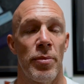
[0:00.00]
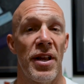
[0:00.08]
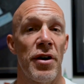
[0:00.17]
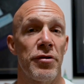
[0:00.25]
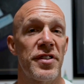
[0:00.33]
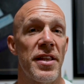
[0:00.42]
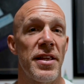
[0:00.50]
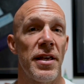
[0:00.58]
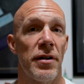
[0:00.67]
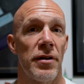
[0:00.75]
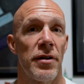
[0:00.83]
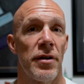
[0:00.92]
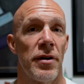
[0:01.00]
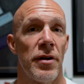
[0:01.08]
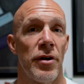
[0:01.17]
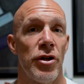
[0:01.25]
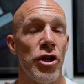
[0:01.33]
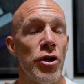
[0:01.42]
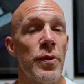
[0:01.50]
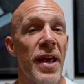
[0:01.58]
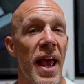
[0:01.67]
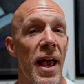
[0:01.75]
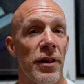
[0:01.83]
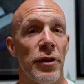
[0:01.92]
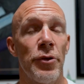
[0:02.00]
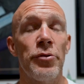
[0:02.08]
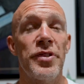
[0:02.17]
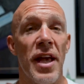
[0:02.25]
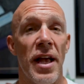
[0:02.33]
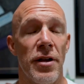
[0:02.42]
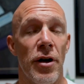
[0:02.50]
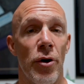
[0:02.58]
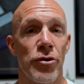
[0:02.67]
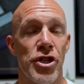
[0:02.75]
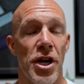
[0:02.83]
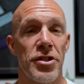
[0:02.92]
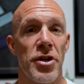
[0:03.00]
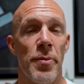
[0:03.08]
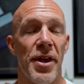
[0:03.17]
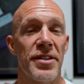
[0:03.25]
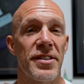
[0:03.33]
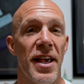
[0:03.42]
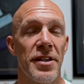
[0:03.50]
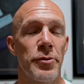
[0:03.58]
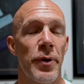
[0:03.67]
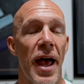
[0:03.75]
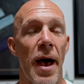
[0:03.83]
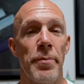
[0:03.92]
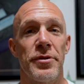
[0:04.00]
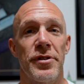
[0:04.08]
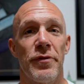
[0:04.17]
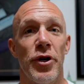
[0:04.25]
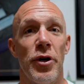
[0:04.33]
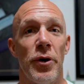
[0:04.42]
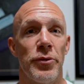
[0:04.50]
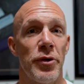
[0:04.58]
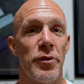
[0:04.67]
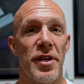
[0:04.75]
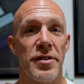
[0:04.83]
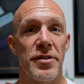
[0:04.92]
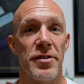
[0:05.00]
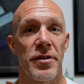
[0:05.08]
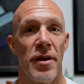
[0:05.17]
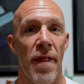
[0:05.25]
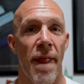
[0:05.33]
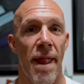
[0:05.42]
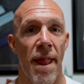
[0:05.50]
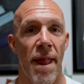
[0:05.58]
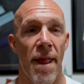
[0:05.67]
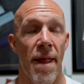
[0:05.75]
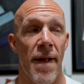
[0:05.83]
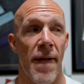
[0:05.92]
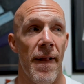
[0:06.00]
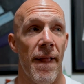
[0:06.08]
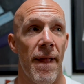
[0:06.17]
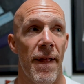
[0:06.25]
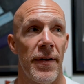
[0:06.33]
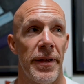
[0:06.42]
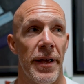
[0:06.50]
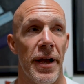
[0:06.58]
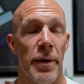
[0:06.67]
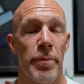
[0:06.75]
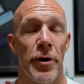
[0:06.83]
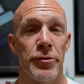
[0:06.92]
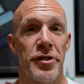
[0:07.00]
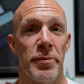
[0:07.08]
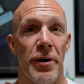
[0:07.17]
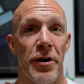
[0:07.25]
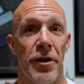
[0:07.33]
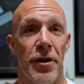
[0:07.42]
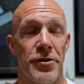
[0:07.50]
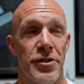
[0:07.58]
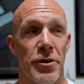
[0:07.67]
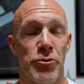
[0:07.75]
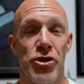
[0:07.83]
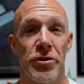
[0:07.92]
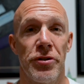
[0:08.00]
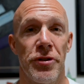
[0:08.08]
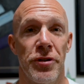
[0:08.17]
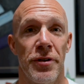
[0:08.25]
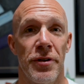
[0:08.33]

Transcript: But here's the deal. You can't lose that negotiation because guess what happens if you don't do this? You got to post about it on social.